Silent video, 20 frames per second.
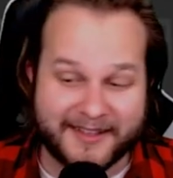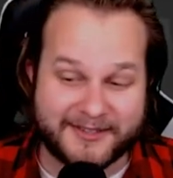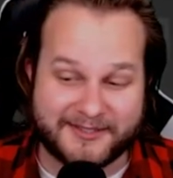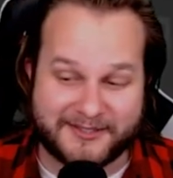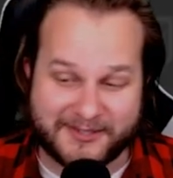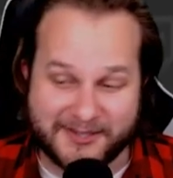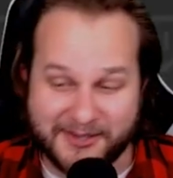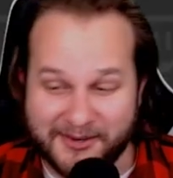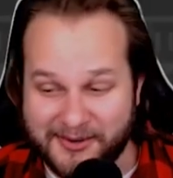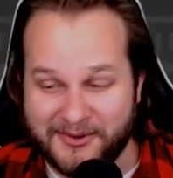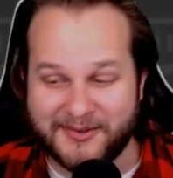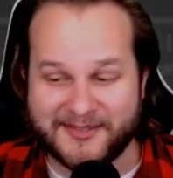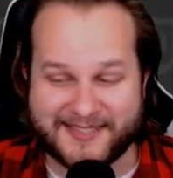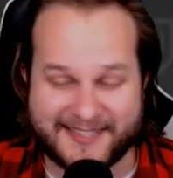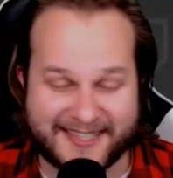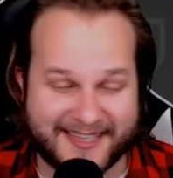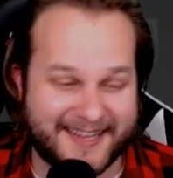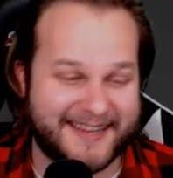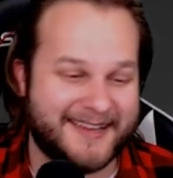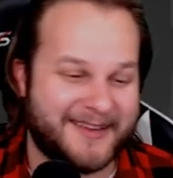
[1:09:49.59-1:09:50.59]

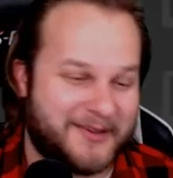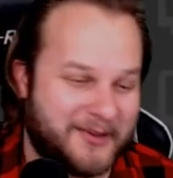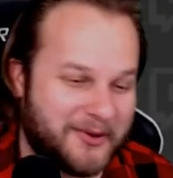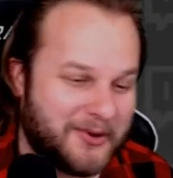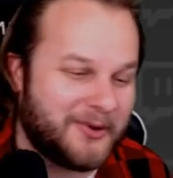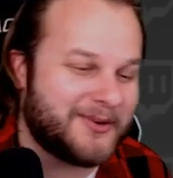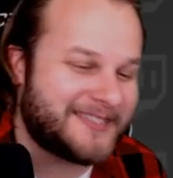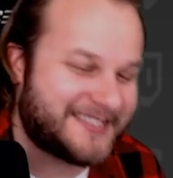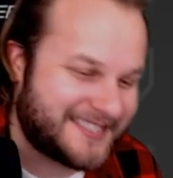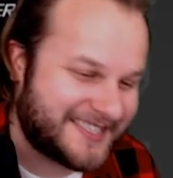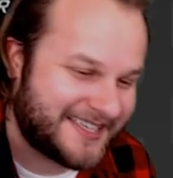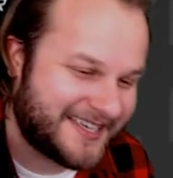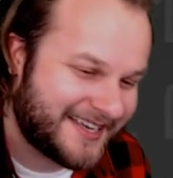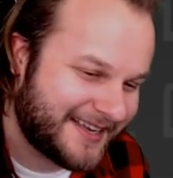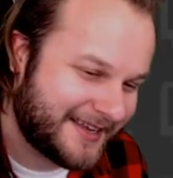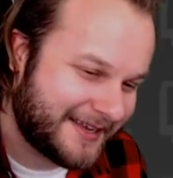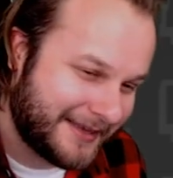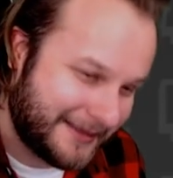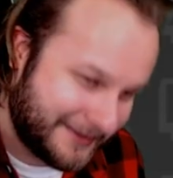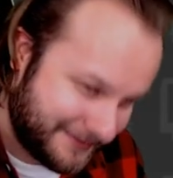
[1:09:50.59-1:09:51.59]
juicy
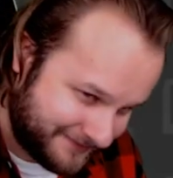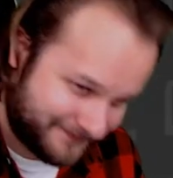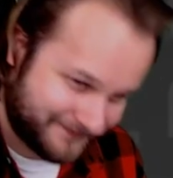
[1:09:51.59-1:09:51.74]
coochie.